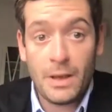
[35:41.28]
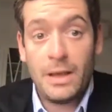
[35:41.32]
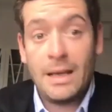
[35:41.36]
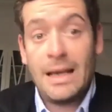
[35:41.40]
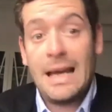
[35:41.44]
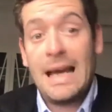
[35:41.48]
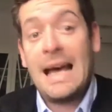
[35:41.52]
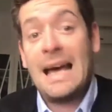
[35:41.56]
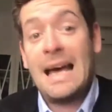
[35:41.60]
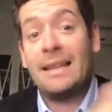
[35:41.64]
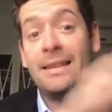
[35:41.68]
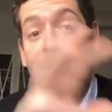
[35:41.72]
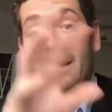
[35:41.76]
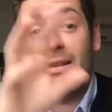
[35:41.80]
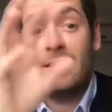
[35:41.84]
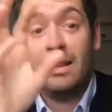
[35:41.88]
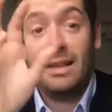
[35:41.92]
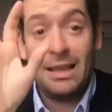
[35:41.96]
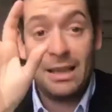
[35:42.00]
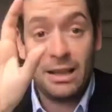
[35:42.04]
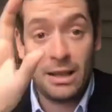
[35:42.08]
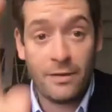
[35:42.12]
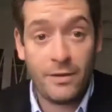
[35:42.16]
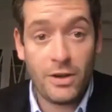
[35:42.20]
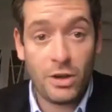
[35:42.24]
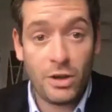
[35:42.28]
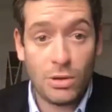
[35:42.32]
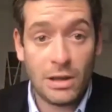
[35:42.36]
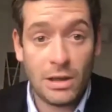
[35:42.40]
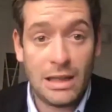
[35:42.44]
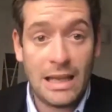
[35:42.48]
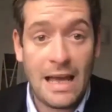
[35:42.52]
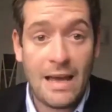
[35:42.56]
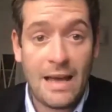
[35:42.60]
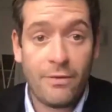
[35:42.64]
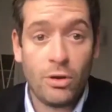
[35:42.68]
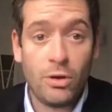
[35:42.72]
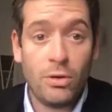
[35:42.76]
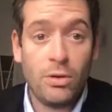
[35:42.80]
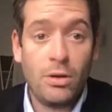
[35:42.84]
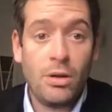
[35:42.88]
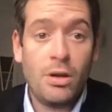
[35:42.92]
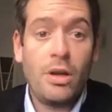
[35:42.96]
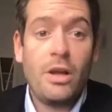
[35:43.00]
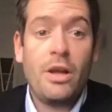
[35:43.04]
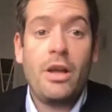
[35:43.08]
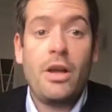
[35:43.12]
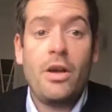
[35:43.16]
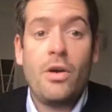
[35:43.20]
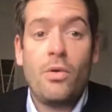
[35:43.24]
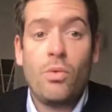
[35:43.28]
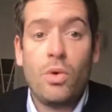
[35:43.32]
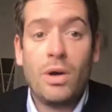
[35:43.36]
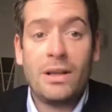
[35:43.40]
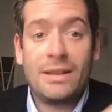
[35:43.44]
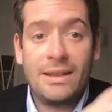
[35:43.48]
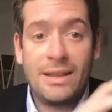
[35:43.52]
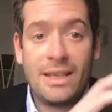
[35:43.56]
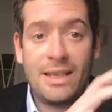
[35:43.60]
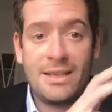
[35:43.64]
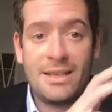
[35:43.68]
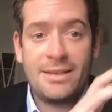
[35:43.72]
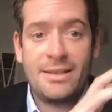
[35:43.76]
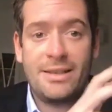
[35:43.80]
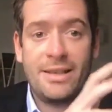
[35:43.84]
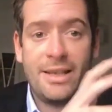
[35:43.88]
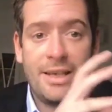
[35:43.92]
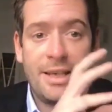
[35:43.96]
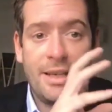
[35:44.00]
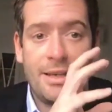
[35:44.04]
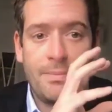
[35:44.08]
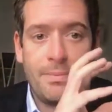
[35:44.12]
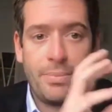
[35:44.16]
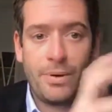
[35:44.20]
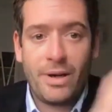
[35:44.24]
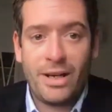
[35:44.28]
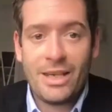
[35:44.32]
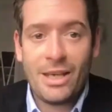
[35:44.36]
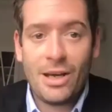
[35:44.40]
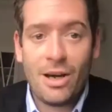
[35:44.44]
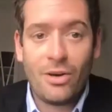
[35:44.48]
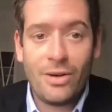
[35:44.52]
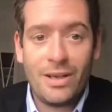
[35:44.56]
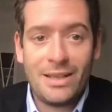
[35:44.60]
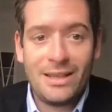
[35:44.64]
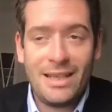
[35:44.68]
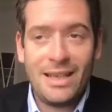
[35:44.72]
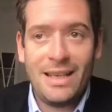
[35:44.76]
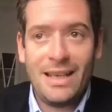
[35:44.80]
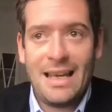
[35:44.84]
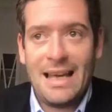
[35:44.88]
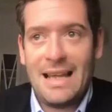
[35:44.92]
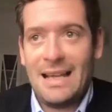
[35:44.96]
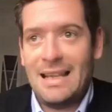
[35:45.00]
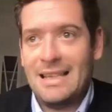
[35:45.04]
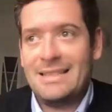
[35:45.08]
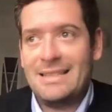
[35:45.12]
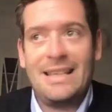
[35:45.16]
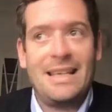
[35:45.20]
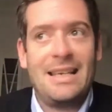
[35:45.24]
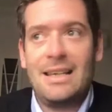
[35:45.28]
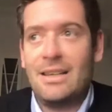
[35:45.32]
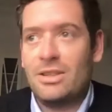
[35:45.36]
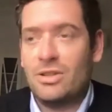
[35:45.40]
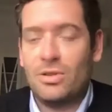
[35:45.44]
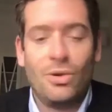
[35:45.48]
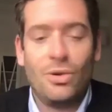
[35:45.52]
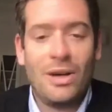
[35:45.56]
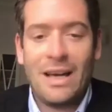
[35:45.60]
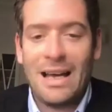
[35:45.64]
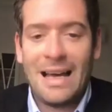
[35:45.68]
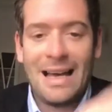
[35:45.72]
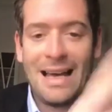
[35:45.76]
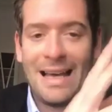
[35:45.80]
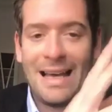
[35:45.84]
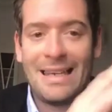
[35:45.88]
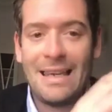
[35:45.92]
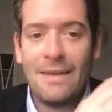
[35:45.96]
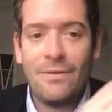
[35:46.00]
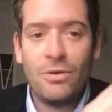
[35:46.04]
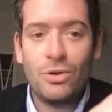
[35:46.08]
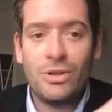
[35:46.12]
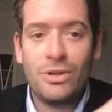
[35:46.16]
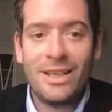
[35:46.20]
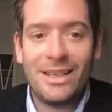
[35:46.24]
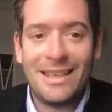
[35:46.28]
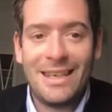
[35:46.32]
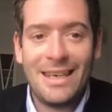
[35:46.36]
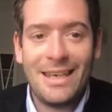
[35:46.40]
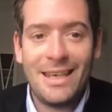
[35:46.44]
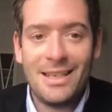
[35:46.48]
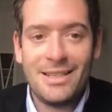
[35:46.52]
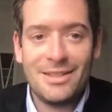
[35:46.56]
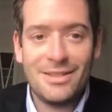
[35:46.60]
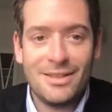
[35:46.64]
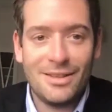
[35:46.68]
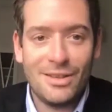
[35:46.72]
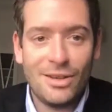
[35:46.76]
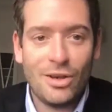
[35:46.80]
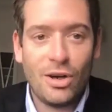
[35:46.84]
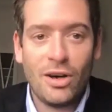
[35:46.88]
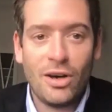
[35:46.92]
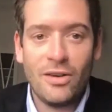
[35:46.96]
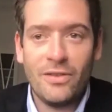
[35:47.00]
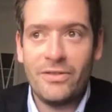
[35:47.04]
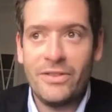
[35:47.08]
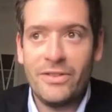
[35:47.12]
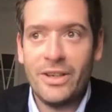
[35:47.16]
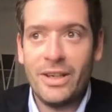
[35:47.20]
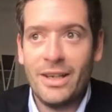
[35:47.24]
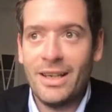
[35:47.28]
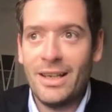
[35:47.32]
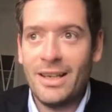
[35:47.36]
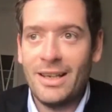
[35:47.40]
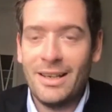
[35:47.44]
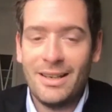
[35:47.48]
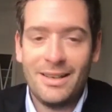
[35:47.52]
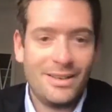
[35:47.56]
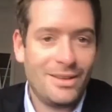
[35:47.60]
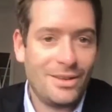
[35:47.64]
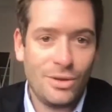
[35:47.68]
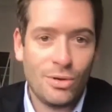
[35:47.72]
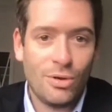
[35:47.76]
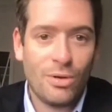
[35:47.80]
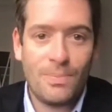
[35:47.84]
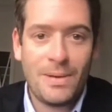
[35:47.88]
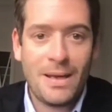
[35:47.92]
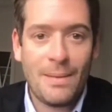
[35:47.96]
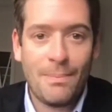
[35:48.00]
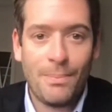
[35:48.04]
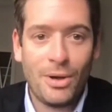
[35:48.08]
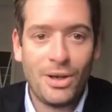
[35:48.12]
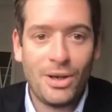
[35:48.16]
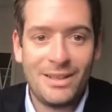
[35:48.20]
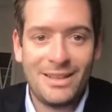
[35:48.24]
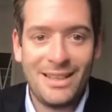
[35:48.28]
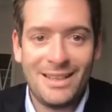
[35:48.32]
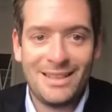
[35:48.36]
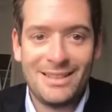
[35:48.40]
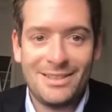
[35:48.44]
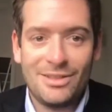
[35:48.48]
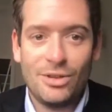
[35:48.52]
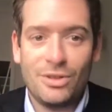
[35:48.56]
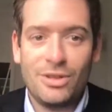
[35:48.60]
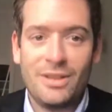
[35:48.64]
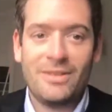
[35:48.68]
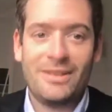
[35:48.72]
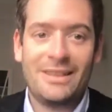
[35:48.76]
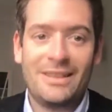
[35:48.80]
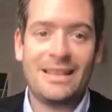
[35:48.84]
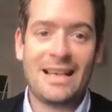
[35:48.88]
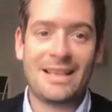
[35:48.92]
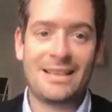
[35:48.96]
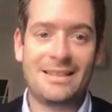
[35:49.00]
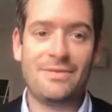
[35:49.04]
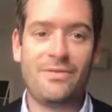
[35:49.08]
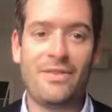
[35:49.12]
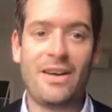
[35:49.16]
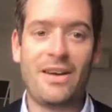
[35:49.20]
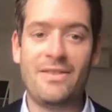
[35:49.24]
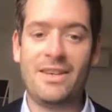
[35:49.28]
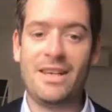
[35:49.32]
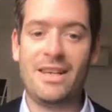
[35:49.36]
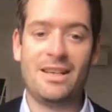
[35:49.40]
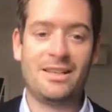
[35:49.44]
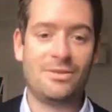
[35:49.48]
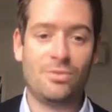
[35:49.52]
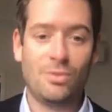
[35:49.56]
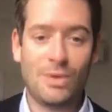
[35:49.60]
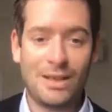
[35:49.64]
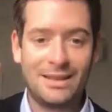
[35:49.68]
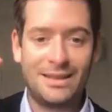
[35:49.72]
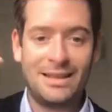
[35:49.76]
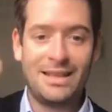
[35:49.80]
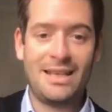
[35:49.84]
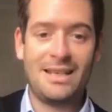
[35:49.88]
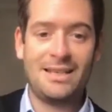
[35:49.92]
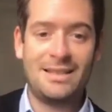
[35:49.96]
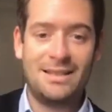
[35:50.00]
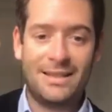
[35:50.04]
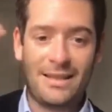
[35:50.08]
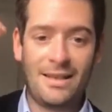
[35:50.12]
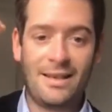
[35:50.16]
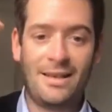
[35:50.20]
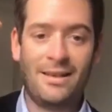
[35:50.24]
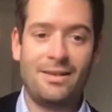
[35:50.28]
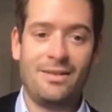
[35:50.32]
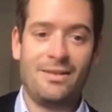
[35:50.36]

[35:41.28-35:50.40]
at the individual level, what is the priority? And let's say, so I give you the keys of the European politics of the next 5 years. What is the